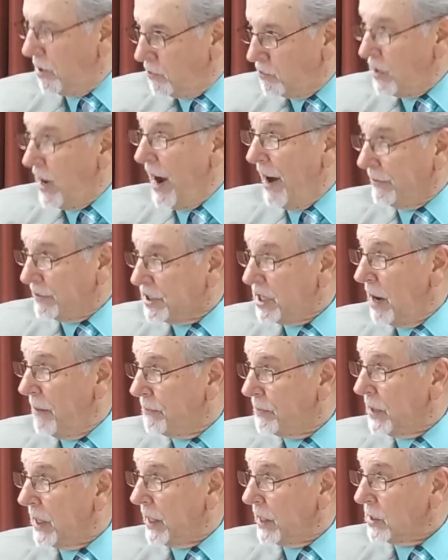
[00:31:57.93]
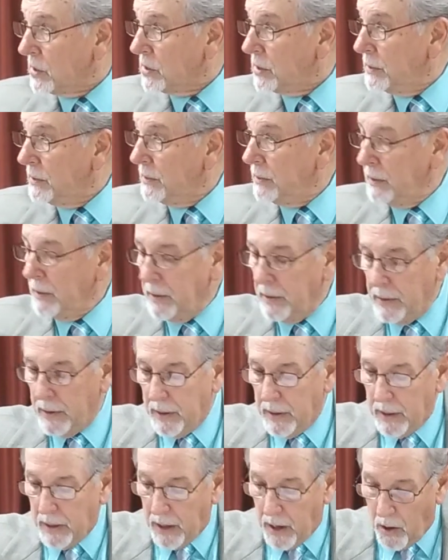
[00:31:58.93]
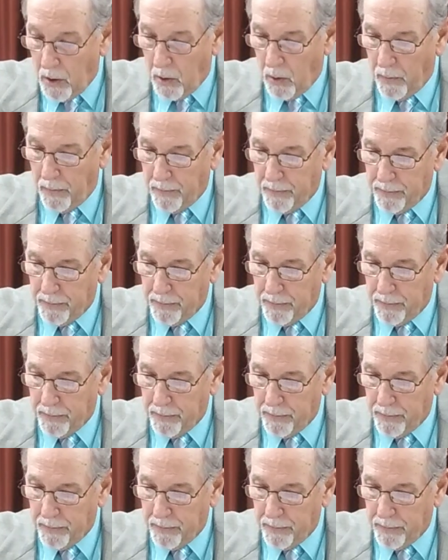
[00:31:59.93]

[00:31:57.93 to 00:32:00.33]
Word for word: drive some things home.